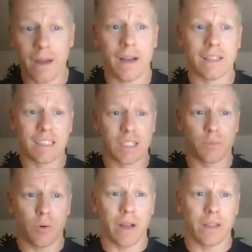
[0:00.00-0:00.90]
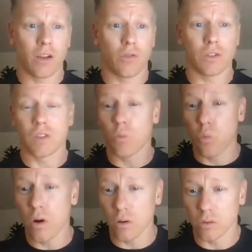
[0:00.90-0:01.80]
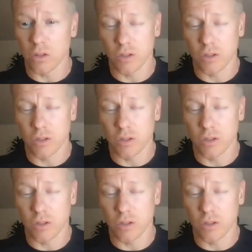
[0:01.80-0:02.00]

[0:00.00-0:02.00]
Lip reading: and spread across the world